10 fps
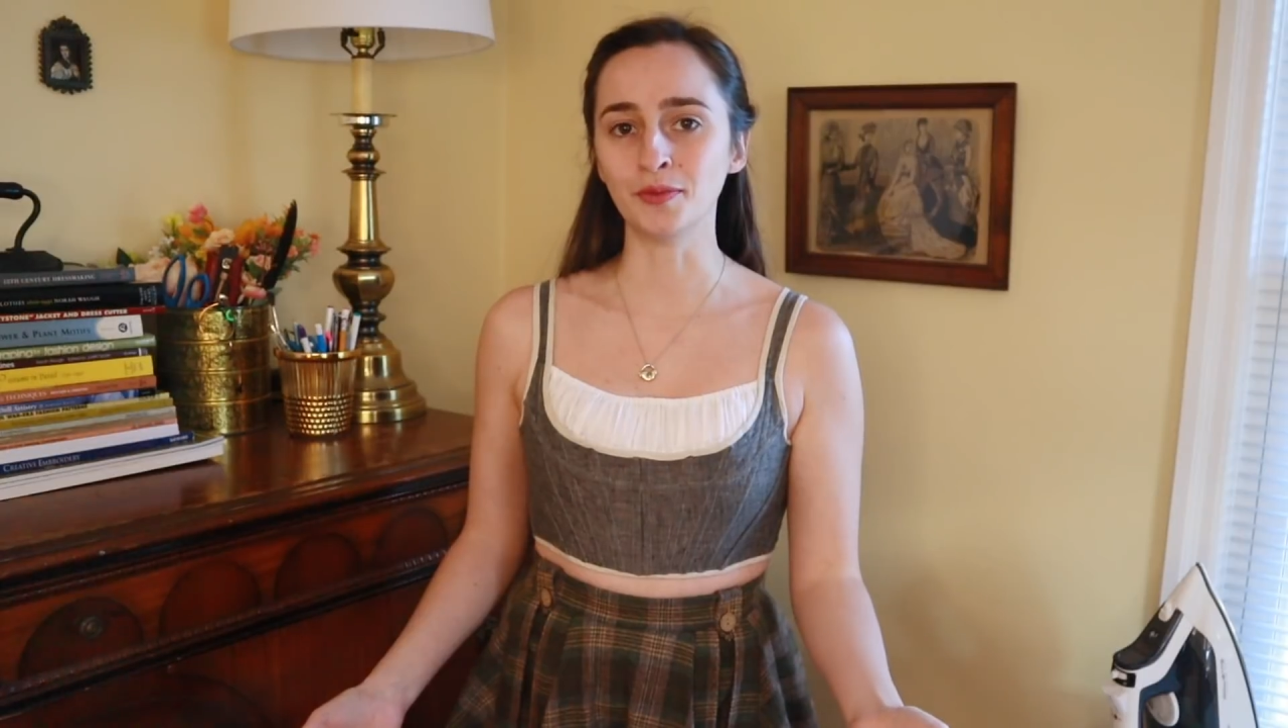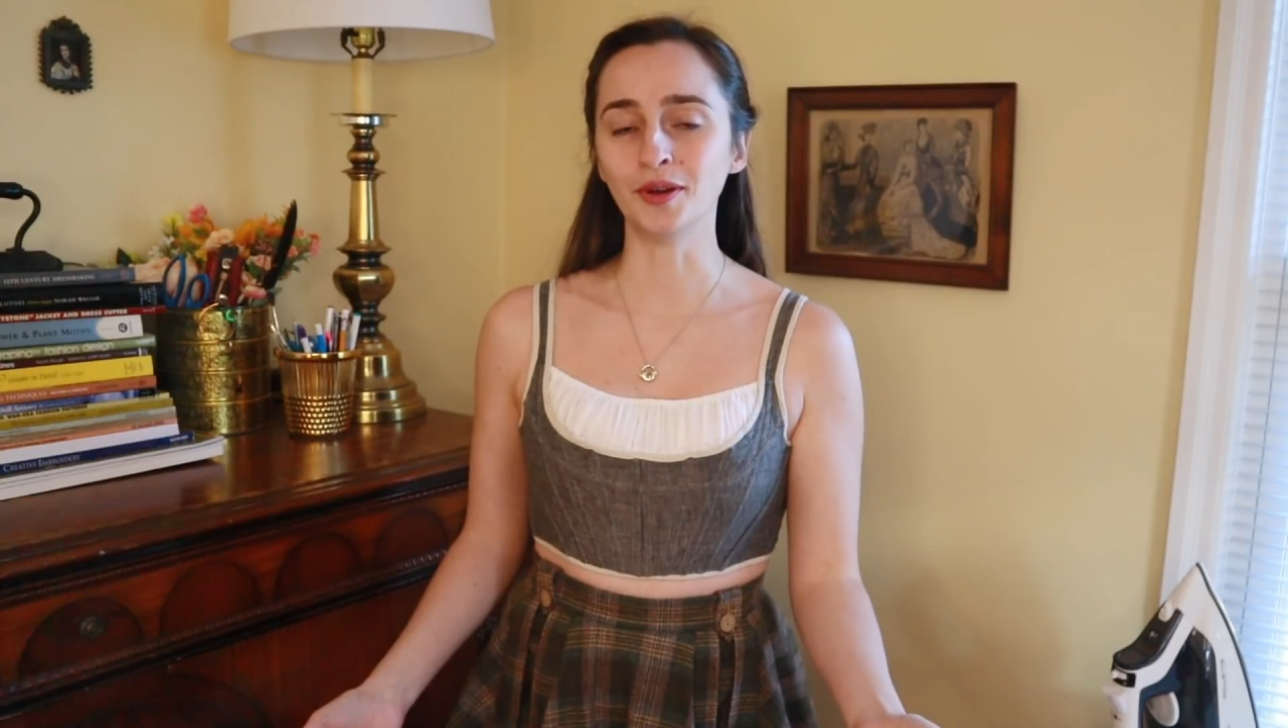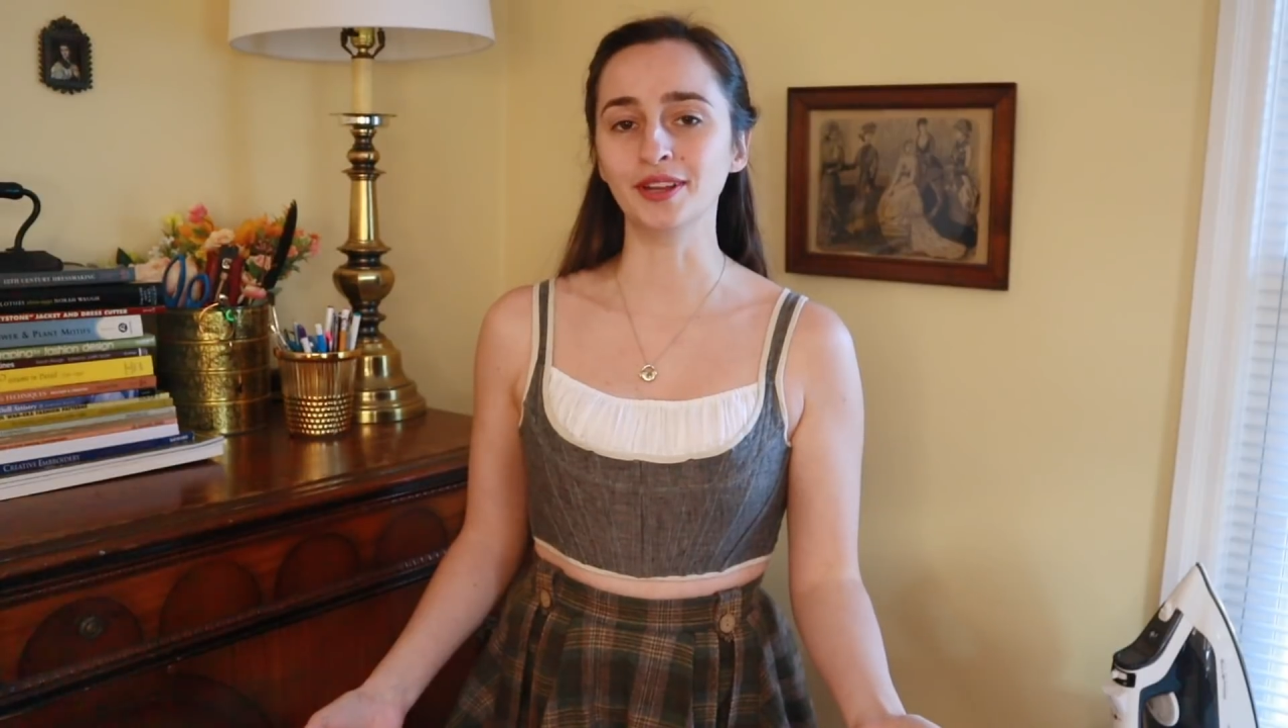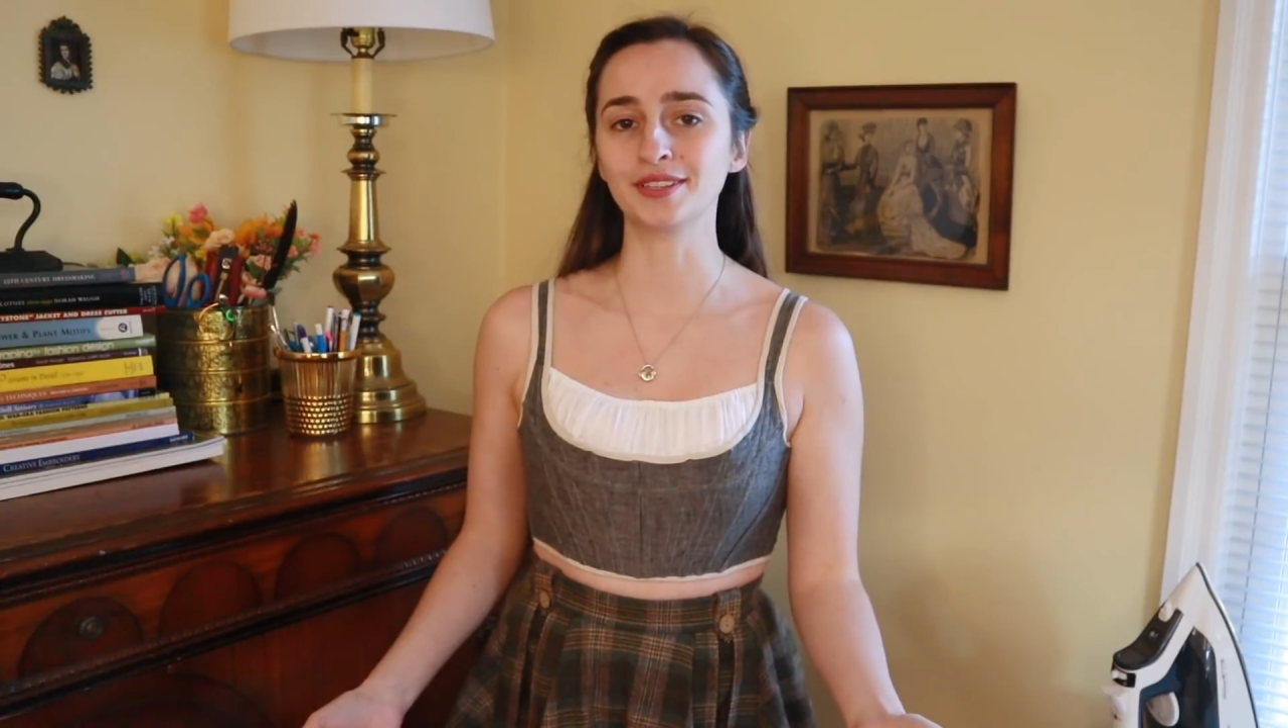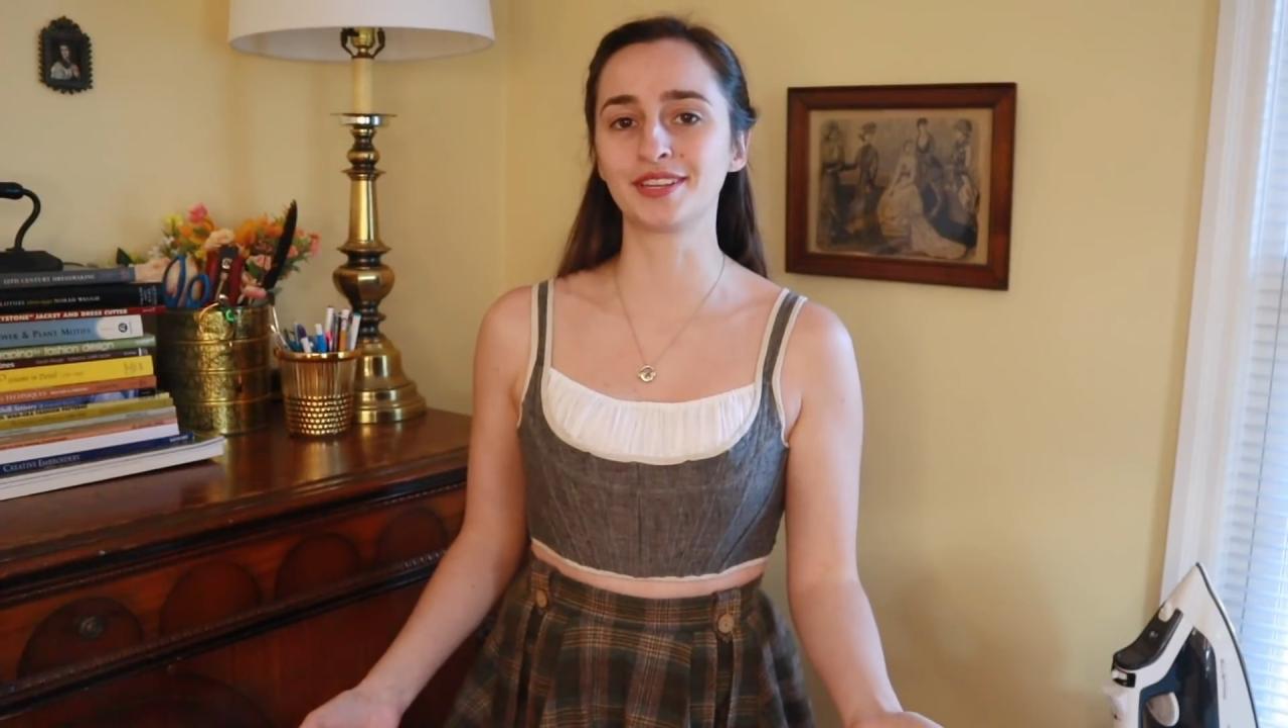
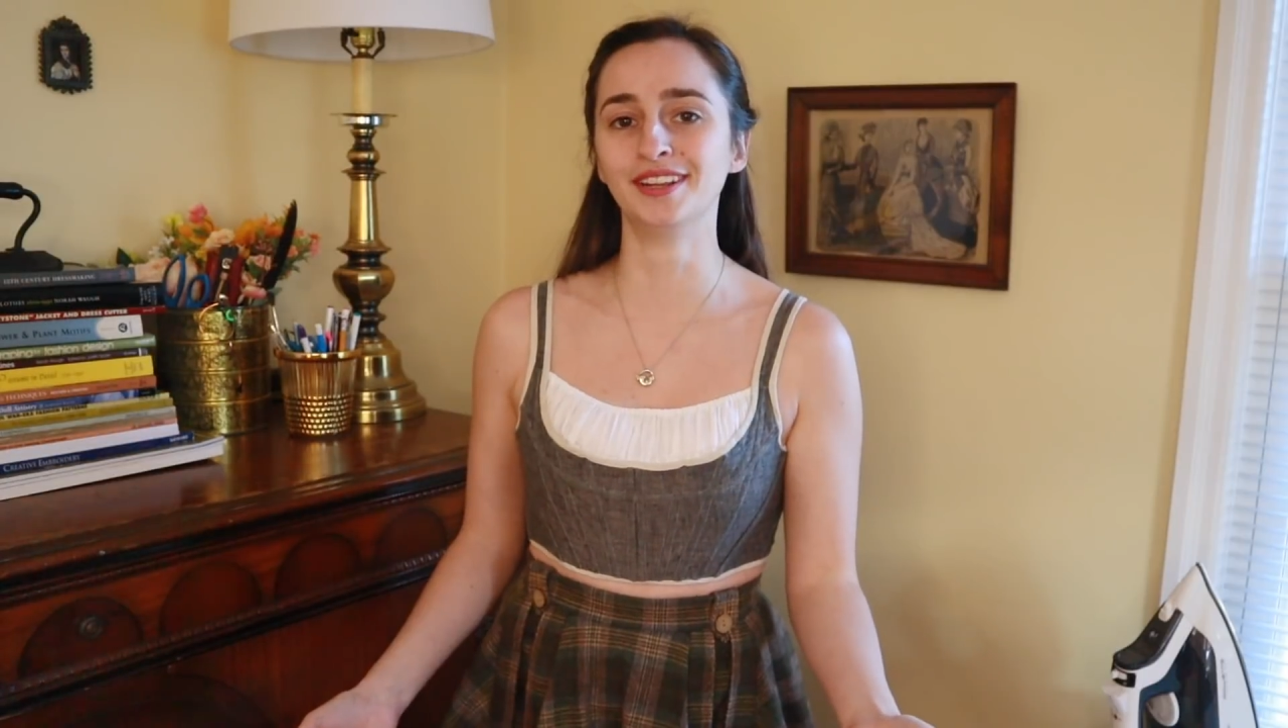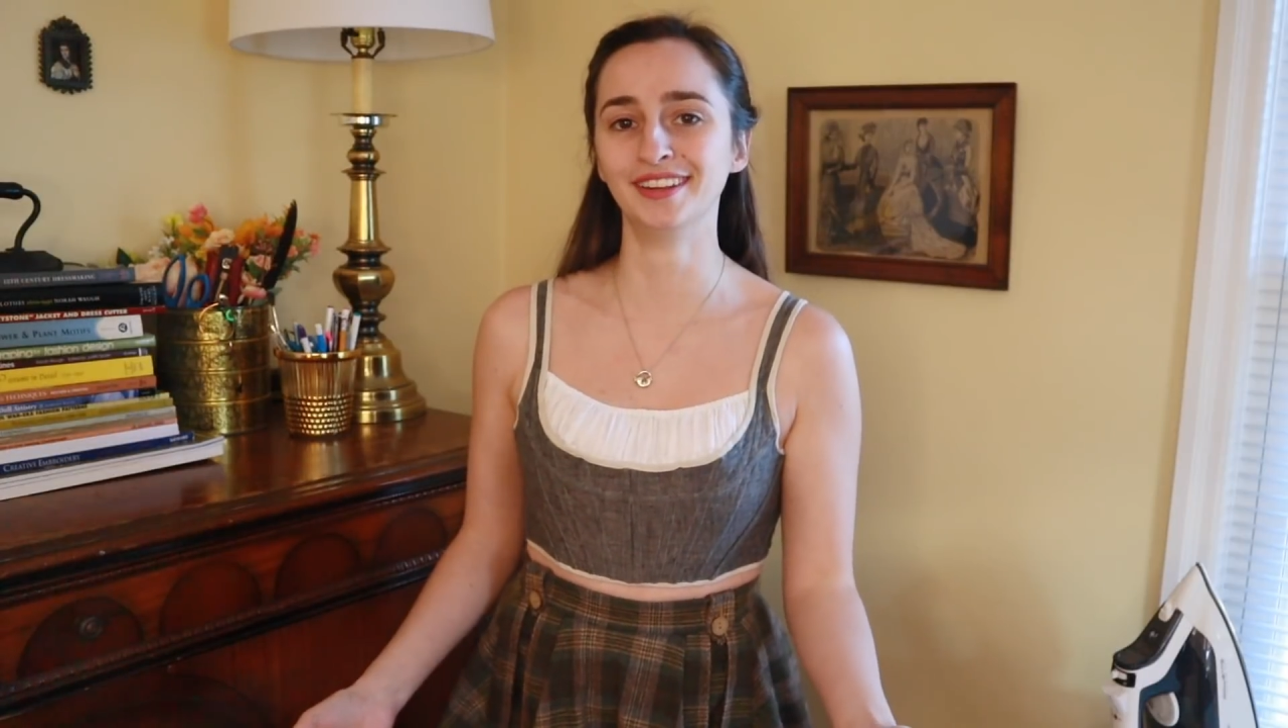want.